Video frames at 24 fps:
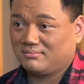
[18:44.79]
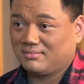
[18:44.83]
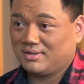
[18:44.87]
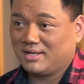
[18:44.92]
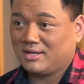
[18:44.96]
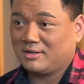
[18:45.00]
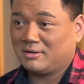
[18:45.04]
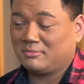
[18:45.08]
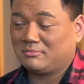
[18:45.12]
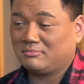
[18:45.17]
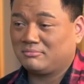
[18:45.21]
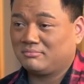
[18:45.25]

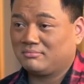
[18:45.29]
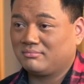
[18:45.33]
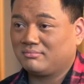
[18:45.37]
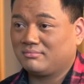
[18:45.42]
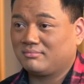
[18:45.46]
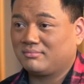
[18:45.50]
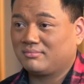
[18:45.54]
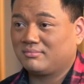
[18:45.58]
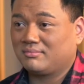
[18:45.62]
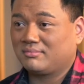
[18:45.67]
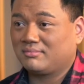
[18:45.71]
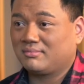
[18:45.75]

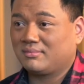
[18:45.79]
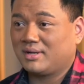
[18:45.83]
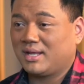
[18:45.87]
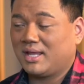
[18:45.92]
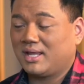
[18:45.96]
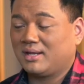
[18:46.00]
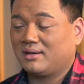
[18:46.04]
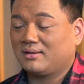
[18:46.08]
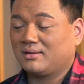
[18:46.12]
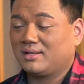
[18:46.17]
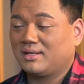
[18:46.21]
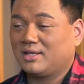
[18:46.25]

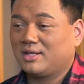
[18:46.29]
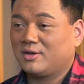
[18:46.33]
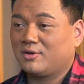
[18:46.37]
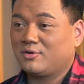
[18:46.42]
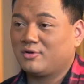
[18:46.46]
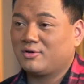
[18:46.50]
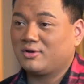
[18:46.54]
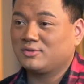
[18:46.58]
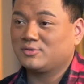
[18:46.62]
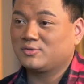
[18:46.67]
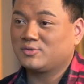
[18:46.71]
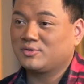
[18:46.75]
and get
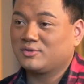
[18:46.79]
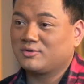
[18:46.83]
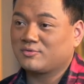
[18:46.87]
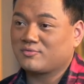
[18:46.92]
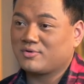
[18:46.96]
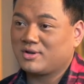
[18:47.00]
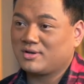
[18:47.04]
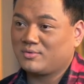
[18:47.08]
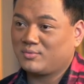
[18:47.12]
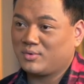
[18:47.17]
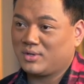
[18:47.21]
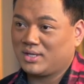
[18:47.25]
her onto the
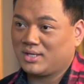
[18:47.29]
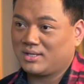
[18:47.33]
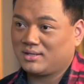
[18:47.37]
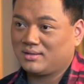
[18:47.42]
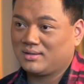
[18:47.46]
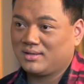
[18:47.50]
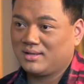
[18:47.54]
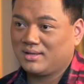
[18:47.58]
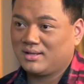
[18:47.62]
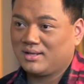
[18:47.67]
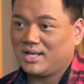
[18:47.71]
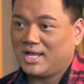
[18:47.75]
runway
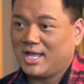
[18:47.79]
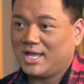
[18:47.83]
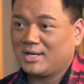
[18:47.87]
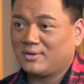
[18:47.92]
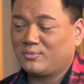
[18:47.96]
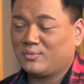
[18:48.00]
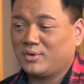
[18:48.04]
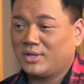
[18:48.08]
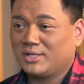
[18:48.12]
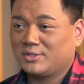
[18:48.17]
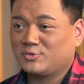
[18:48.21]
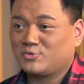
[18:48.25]

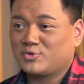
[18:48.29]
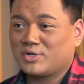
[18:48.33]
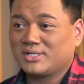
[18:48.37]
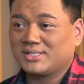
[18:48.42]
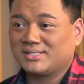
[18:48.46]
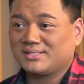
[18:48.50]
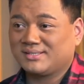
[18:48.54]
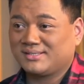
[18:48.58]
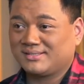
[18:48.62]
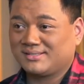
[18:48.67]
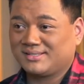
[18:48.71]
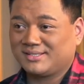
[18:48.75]
and wear
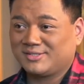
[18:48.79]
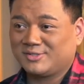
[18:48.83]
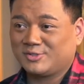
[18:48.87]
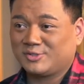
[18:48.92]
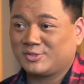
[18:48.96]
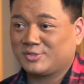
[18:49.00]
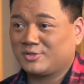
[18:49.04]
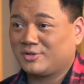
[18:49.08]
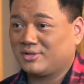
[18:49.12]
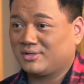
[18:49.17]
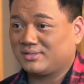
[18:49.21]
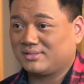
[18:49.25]
dresses and
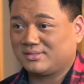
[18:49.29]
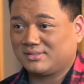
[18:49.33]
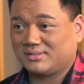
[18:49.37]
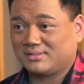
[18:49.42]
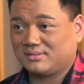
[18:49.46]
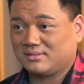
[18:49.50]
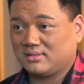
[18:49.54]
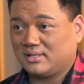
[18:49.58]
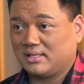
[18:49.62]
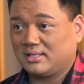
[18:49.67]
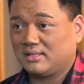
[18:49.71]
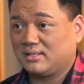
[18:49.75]

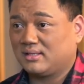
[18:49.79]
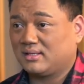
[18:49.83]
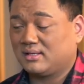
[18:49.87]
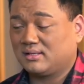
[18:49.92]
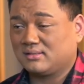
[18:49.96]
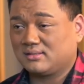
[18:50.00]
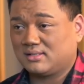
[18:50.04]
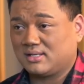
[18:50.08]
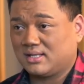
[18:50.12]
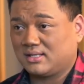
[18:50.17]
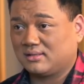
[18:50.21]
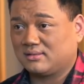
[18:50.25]
skirts and
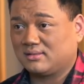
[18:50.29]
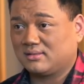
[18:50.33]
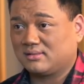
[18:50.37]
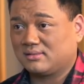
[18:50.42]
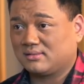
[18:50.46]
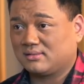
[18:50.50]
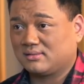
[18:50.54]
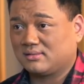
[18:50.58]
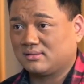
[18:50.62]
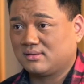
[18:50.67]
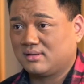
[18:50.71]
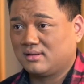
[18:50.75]
things like
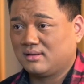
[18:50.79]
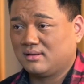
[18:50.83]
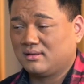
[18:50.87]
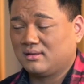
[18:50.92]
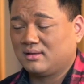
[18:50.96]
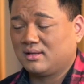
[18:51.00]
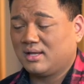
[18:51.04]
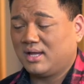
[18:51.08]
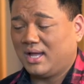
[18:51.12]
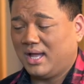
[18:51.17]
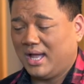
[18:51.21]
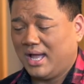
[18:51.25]
this.
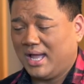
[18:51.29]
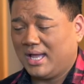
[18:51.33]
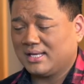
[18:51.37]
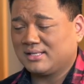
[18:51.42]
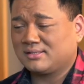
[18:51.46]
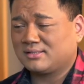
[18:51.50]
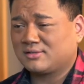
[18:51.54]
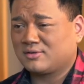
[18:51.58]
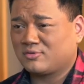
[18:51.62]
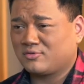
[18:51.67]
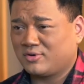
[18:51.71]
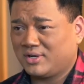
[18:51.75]

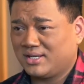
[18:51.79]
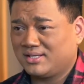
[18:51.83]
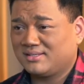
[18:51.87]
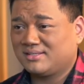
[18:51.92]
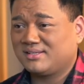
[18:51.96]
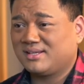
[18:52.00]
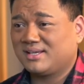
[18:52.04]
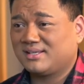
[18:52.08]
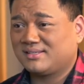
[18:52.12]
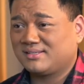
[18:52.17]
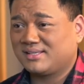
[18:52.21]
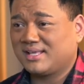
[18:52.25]
As
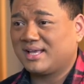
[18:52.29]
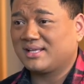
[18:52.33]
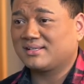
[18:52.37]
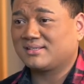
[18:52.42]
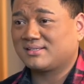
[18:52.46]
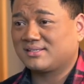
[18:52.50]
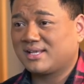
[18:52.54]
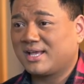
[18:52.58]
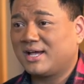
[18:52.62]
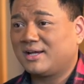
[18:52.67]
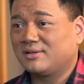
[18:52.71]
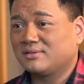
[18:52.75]
crazy as that
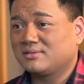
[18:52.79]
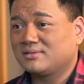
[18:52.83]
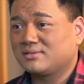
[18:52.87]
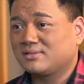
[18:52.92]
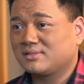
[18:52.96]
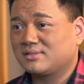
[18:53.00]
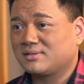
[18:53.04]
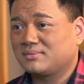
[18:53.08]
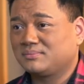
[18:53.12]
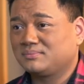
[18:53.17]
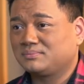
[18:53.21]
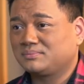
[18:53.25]

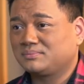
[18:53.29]
sounds,